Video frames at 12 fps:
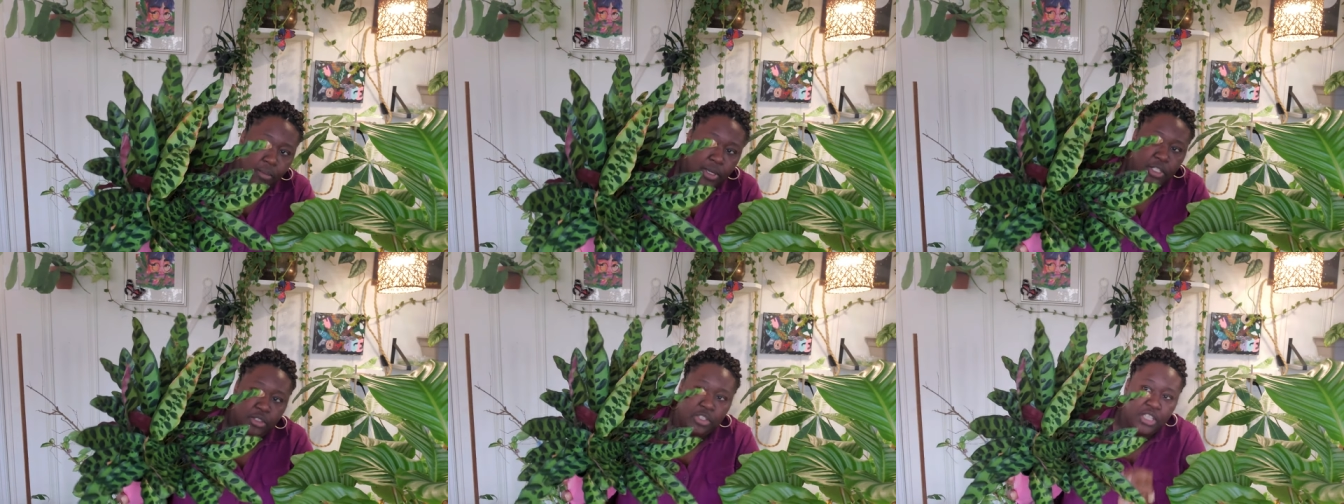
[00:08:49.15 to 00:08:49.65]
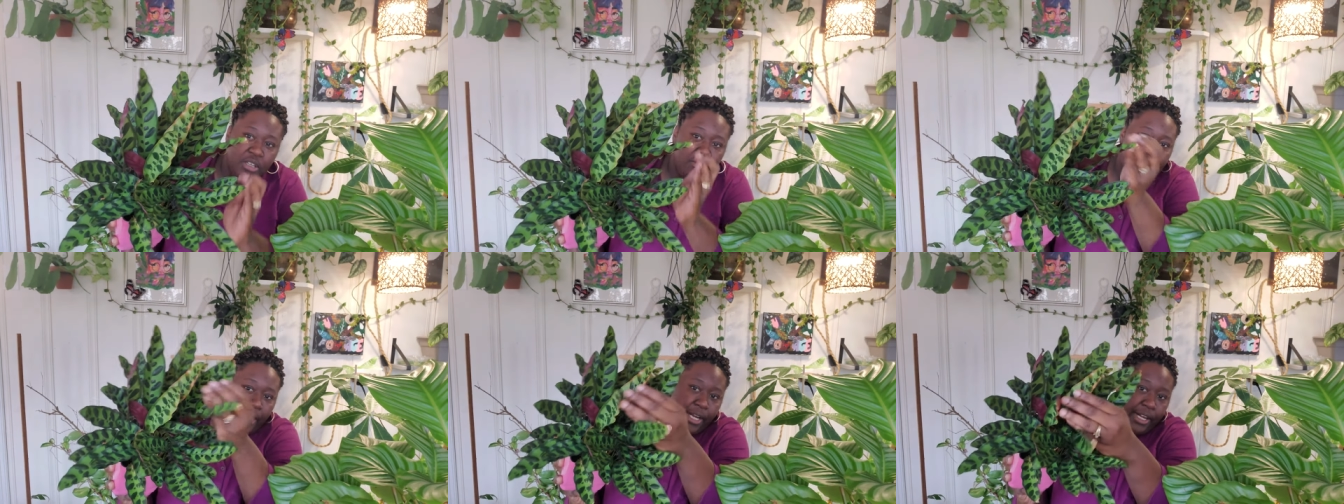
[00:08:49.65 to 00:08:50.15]
But you see
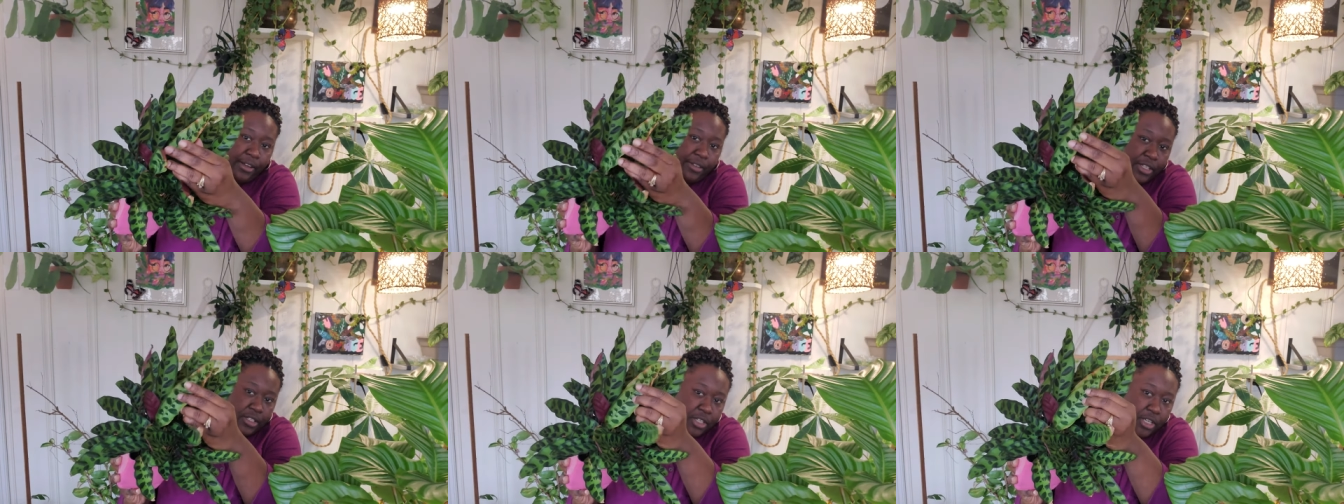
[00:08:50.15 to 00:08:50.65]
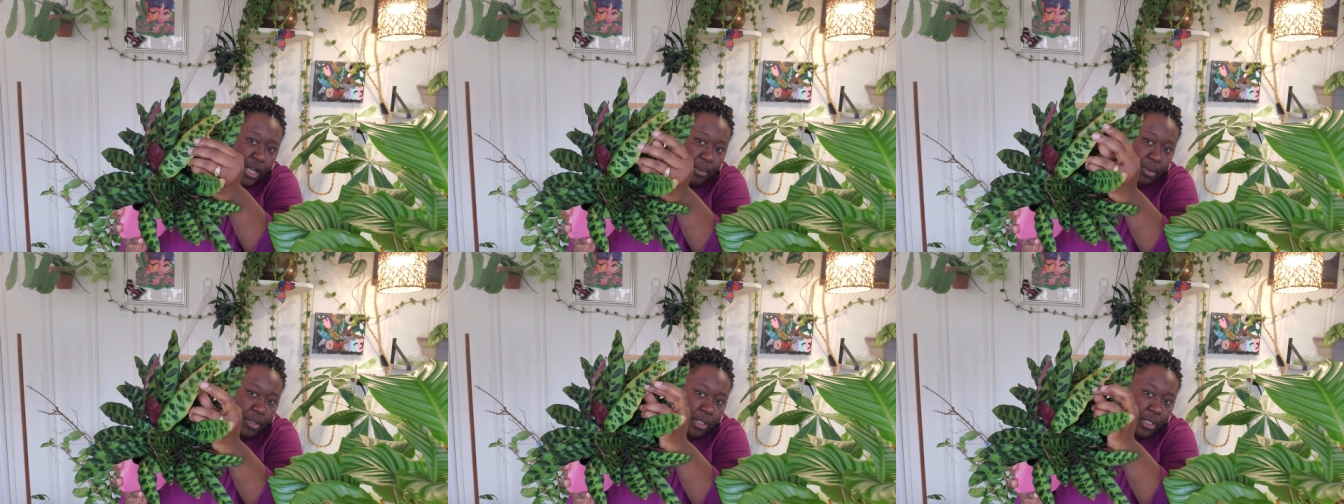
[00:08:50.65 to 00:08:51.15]
right here, there's a
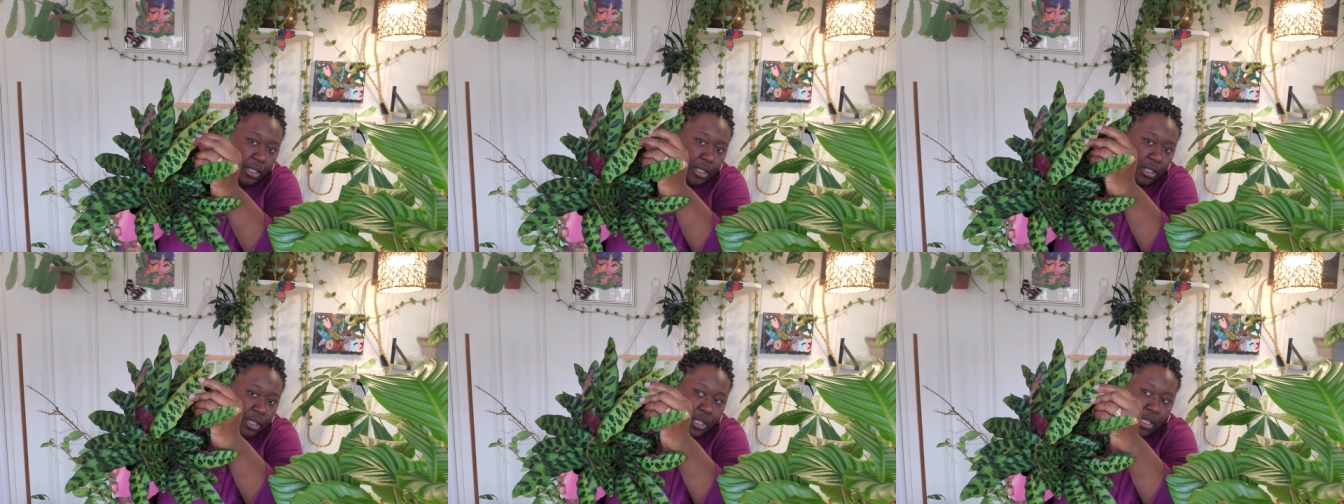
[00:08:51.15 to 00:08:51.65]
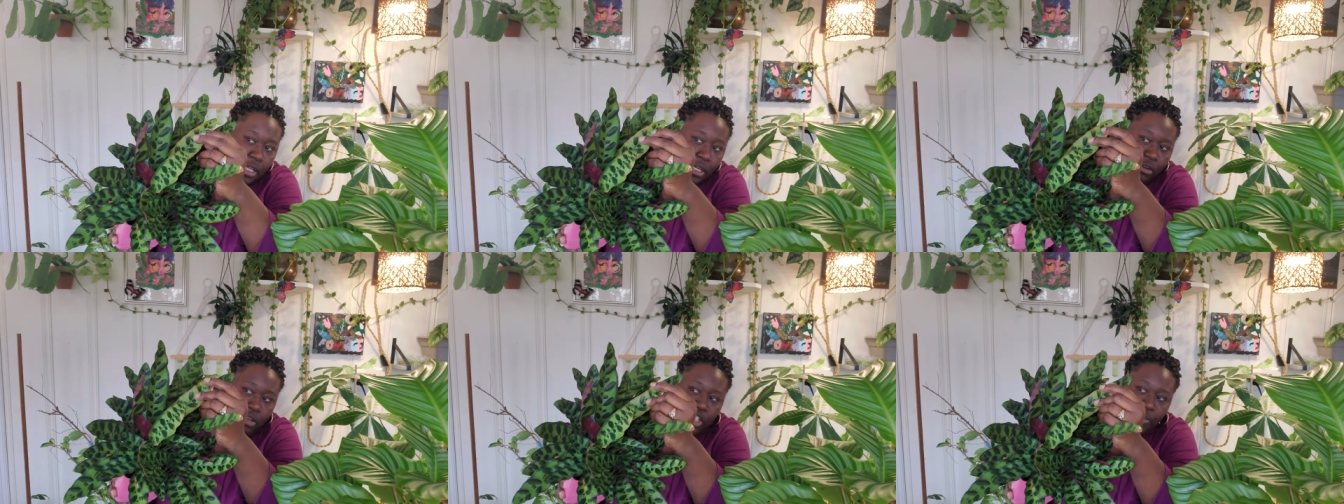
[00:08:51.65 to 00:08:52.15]
couple of
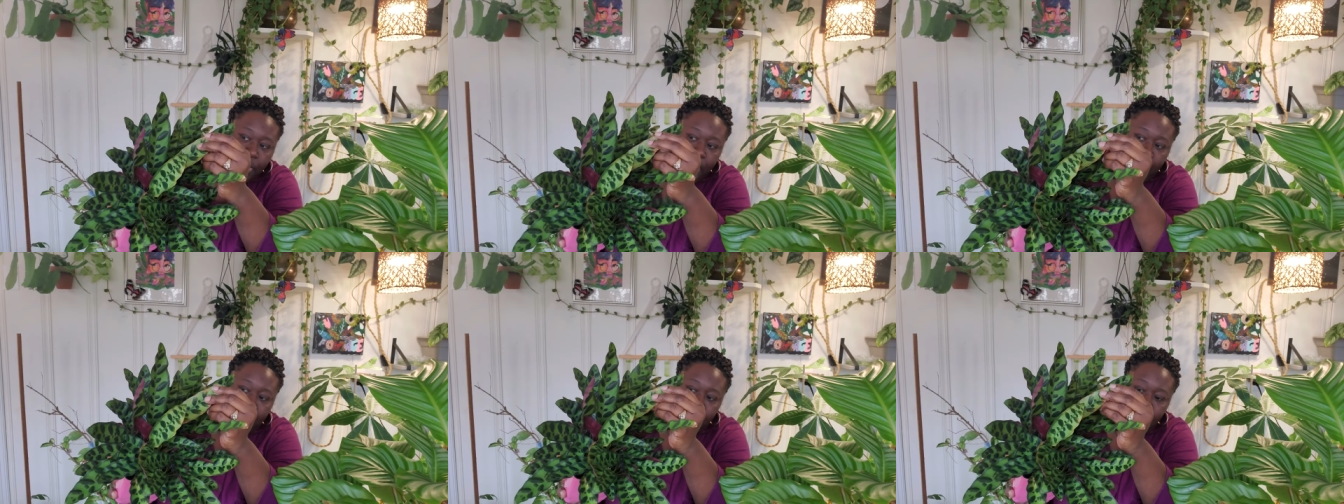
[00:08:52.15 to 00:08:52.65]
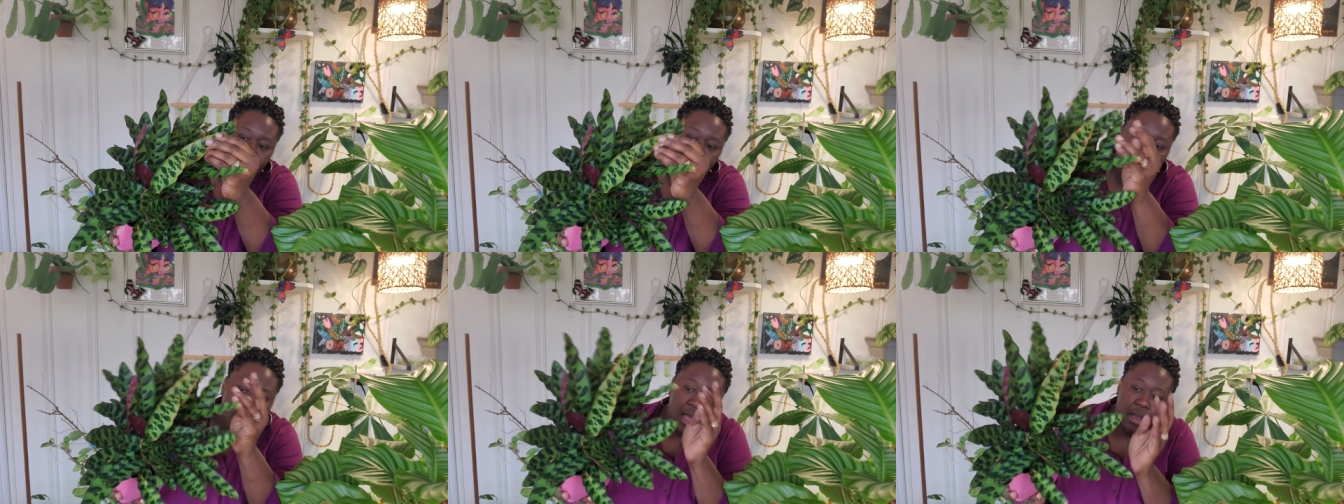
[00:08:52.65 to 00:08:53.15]
crispy edges
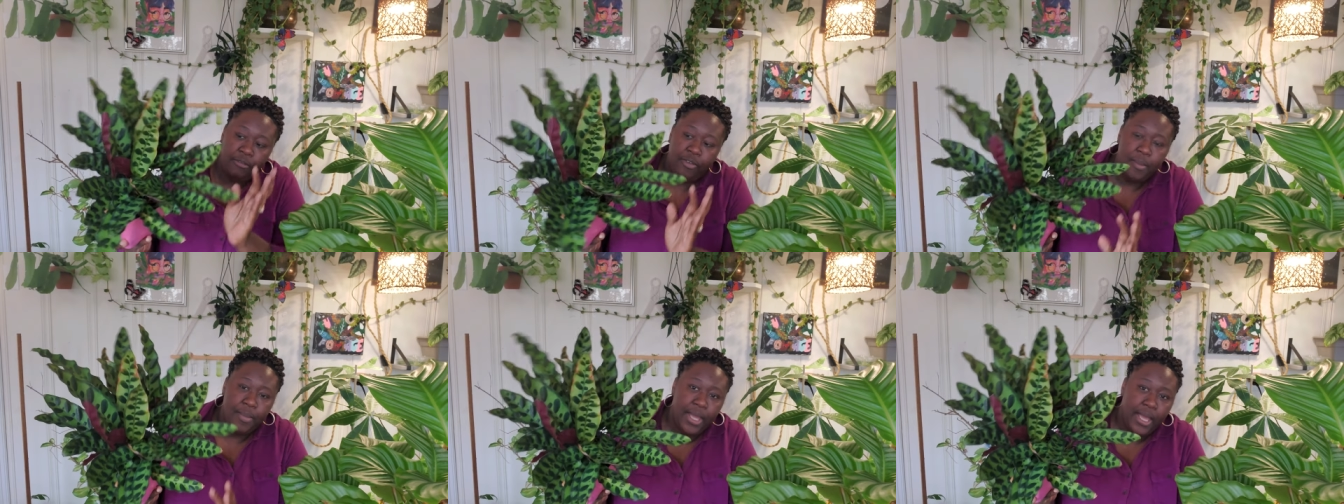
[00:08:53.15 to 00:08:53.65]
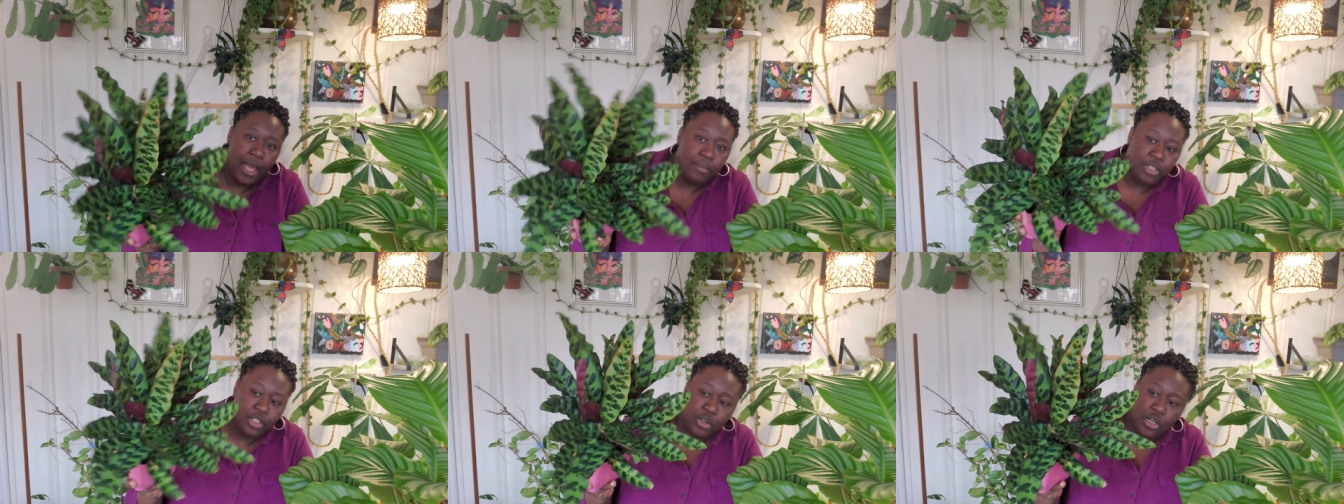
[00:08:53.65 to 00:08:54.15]
for me,
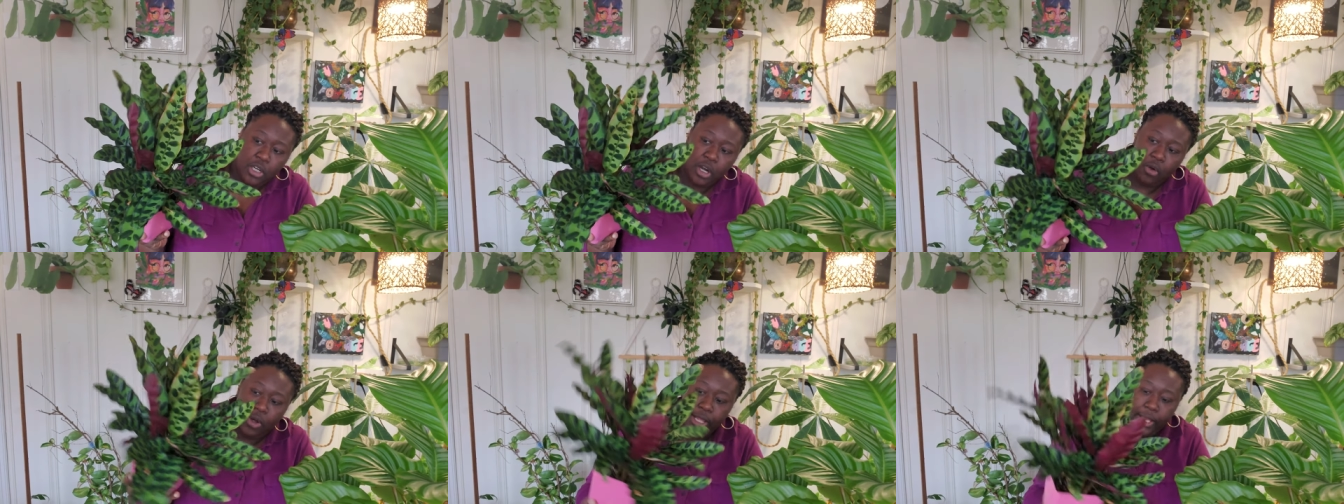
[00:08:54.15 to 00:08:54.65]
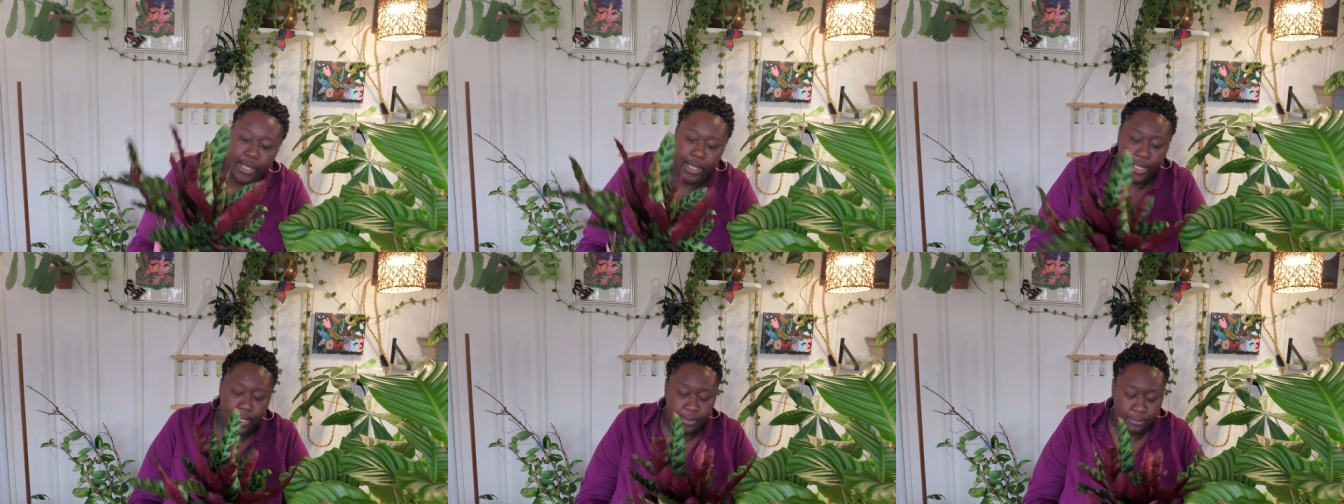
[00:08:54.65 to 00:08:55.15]
I'm just going to go
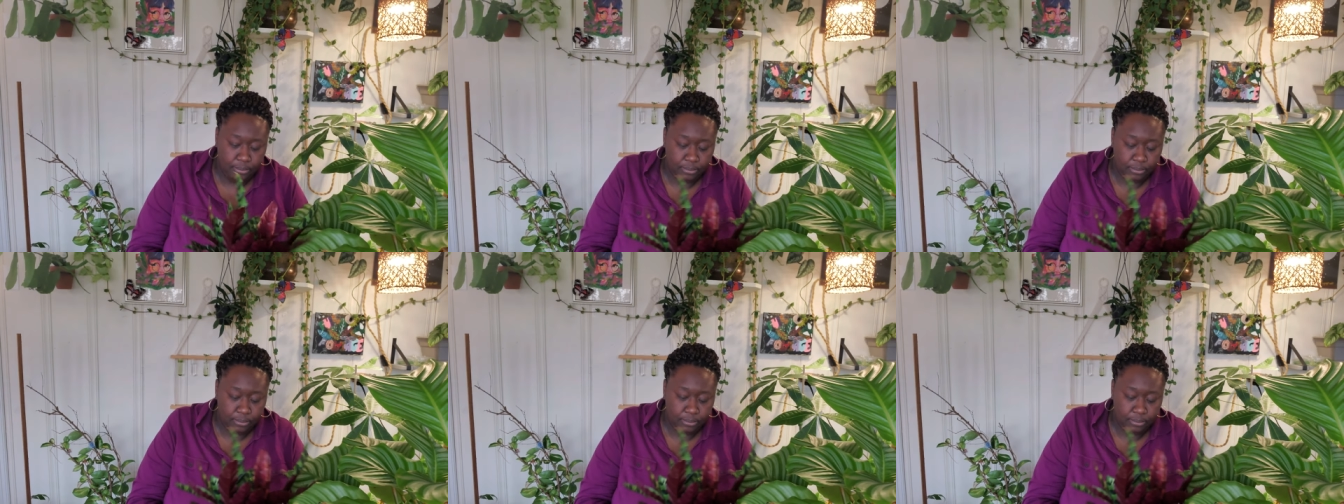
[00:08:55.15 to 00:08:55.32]
ahead